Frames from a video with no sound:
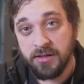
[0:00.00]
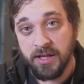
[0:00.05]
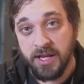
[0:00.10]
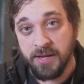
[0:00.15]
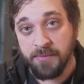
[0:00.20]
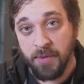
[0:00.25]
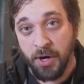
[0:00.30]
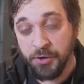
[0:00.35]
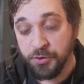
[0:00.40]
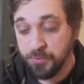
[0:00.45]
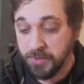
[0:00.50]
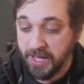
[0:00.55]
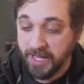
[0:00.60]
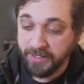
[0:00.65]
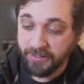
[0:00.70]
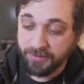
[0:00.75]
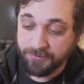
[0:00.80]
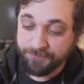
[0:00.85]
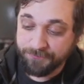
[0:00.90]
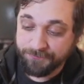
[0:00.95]
in mono
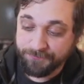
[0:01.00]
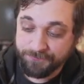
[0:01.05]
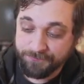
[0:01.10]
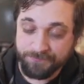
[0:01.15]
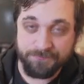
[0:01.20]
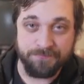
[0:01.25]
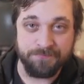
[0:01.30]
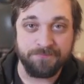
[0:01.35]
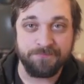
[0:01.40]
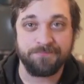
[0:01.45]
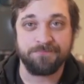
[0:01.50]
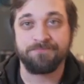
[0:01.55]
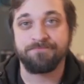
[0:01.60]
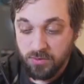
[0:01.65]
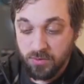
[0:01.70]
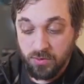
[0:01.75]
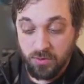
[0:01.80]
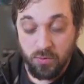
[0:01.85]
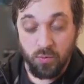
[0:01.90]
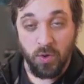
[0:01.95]
black.
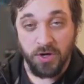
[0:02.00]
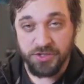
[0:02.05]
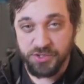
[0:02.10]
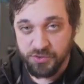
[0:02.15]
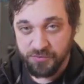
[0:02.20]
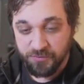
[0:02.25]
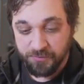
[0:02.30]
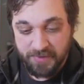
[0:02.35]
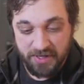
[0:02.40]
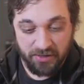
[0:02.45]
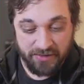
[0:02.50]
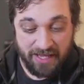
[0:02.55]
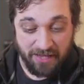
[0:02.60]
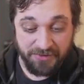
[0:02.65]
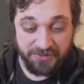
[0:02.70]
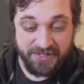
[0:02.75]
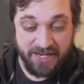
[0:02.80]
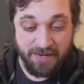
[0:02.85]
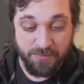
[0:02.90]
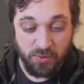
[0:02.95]
Once you've milled out
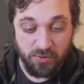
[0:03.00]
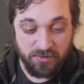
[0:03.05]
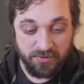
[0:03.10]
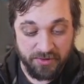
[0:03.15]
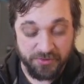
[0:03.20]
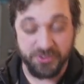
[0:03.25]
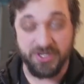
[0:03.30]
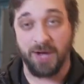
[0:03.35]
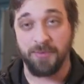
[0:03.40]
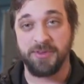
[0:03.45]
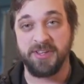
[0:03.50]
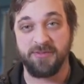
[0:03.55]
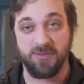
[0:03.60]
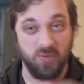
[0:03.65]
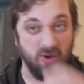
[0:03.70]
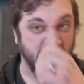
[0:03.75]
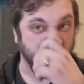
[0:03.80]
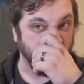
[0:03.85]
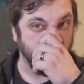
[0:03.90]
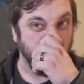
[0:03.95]
the table, there's a couple different
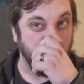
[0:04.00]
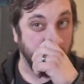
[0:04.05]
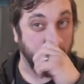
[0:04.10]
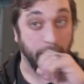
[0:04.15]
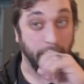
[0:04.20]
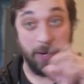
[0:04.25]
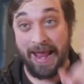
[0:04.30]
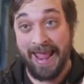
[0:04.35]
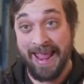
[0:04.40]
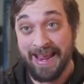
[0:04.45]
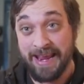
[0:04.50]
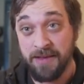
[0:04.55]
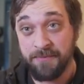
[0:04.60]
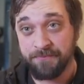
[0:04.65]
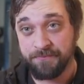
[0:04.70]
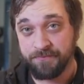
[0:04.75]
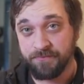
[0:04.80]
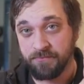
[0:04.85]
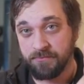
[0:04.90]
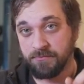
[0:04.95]
ways. Either A,
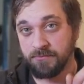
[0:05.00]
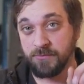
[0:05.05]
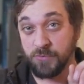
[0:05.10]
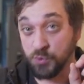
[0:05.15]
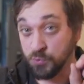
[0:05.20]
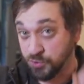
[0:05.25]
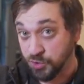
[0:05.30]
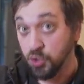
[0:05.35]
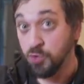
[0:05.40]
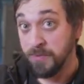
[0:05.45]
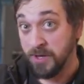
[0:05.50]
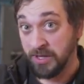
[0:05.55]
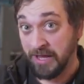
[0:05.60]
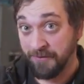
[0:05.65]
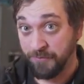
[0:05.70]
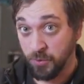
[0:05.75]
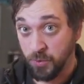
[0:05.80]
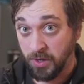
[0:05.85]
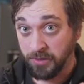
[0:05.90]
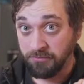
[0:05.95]
you do mill
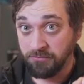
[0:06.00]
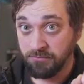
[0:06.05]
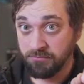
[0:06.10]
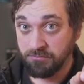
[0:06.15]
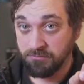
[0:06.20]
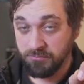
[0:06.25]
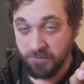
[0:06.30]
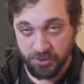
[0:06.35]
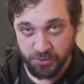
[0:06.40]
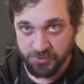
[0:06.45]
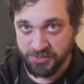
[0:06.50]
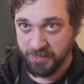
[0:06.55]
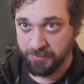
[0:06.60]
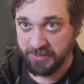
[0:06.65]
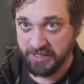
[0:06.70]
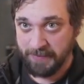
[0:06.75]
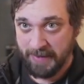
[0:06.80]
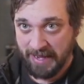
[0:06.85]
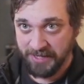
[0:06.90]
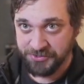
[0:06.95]
everyone and you
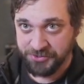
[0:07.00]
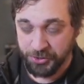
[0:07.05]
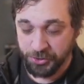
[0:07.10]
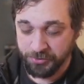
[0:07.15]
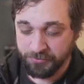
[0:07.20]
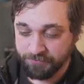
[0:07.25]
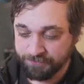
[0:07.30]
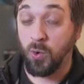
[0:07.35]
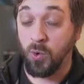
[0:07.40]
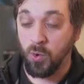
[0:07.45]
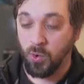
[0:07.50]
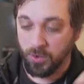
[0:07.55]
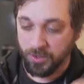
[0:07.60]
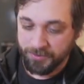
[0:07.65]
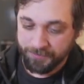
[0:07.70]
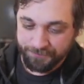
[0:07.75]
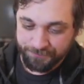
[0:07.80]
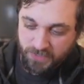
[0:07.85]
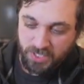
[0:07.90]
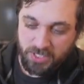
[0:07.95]
simply pass turn,
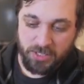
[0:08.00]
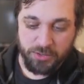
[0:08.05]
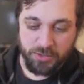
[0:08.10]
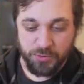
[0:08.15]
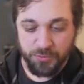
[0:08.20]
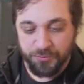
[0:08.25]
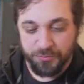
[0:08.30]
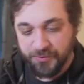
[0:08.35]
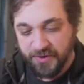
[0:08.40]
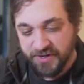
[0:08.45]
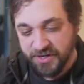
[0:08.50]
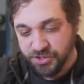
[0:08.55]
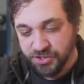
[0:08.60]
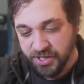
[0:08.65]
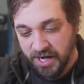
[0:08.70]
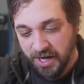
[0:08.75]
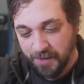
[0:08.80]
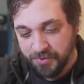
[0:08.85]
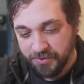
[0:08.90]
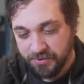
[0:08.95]
or you finish
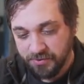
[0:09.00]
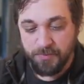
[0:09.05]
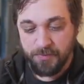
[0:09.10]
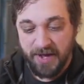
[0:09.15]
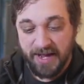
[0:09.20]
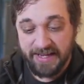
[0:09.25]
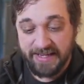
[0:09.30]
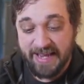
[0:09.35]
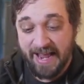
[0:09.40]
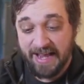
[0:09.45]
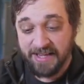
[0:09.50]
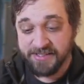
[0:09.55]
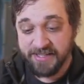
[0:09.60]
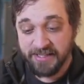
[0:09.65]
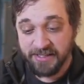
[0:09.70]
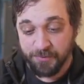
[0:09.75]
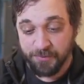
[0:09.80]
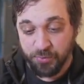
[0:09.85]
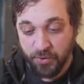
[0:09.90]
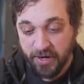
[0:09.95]
it up by
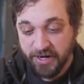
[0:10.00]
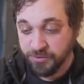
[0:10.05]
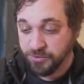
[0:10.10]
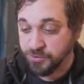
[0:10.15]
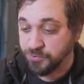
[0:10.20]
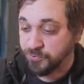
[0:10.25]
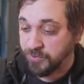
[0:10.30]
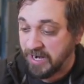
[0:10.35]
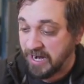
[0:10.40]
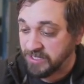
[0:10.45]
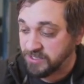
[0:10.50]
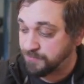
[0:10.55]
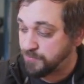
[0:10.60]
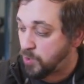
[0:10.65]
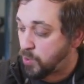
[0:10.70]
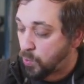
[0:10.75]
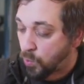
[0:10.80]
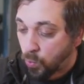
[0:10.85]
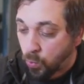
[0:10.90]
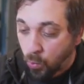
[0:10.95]
casting the Praetor's Grasp
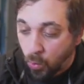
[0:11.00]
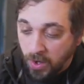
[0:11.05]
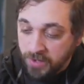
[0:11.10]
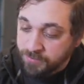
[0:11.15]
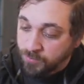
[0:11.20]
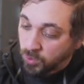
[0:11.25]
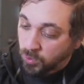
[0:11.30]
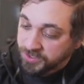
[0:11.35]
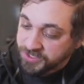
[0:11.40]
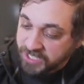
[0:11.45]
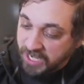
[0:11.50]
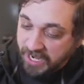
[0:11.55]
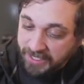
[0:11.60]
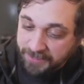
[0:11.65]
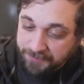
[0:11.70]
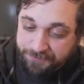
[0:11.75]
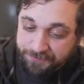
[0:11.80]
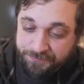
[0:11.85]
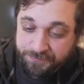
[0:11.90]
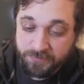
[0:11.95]
1 more
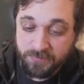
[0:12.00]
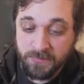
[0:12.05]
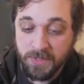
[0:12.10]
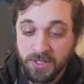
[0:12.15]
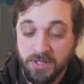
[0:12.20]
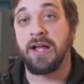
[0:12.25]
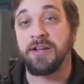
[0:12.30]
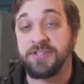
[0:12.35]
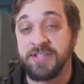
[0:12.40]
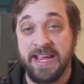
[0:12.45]
time and